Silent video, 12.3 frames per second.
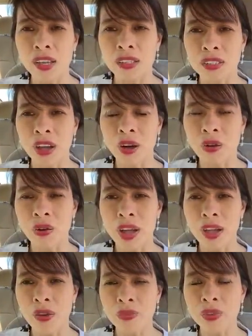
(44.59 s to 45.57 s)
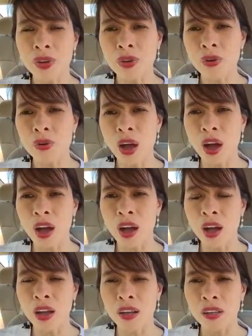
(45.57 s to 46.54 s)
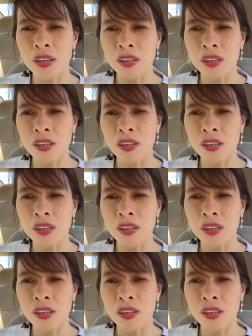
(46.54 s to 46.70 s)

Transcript: So if you are